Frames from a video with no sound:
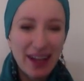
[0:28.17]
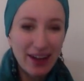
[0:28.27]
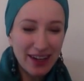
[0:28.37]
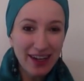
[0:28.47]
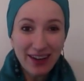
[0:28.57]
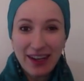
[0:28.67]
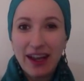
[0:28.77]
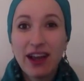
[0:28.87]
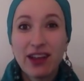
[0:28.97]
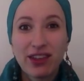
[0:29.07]
Okie
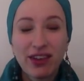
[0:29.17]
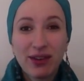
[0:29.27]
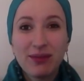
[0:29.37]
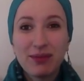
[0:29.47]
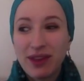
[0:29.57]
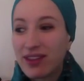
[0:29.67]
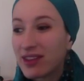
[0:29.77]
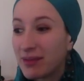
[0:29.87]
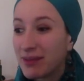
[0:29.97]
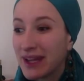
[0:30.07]
dokie, so this
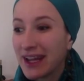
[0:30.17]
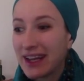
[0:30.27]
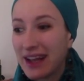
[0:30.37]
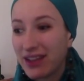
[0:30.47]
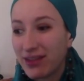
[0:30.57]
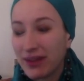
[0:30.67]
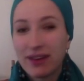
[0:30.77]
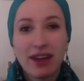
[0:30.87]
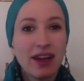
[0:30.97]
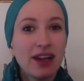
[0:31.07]
is a big announcement.
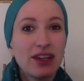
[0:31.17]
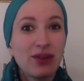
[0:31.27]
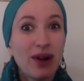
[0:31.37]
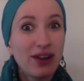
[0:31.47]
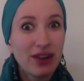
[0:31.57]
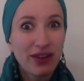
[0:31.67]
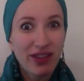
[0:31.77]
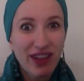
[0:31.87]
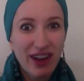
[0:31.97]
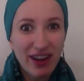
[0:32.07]
You all know the
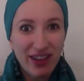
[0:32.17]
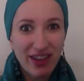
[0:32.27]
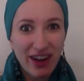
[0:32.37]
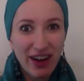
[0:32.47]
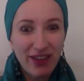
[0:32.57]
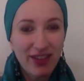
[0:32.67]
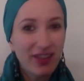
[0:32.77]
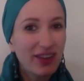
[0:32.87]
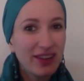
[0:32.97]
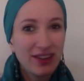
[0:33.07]
sari
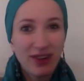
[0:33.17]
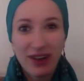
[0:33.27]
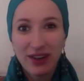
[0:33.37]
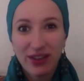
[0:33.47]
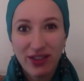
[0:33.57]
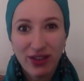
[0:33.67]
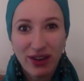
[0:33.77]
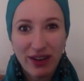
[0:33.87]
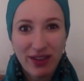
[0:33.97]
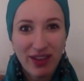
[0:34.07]
scarves. You all know the
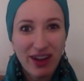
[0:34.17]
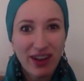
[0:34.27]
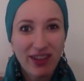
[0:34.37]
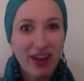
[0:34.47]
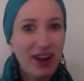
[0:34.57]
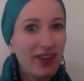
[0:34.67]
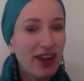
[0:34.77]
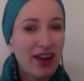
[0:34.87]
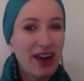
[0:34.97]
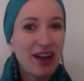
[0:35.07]
story of the sari scarves,
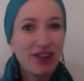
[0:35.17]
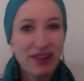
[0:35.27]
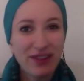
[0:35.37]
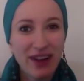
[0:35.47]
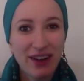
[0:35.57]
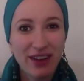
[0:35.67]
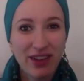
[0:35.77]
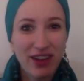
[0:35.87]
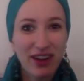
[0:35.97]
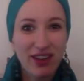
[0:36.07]
how Andrea found a
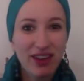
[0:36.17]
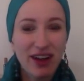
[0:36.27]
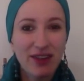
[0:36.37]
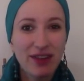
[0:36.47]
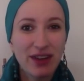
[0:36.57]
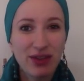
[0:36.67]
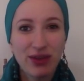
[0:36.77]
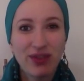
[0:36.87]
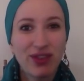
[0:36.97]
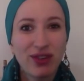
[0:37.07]
sari scarf in a
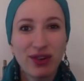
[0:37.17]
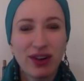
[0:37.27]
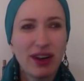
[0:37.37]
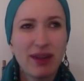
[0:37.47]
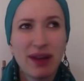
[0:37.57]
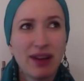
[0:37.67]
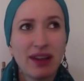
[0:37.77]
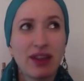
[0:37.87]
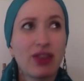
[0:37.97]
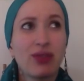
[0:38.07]
thrift store about
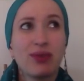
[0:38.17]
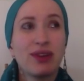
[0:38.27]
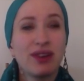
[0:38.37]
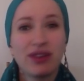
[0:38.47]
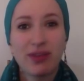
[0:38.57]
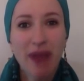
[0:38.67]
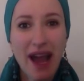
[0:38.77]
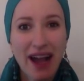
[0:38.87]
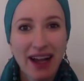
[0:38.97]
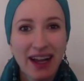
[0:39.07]
like three years
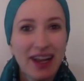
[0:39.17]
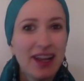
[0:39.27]
back.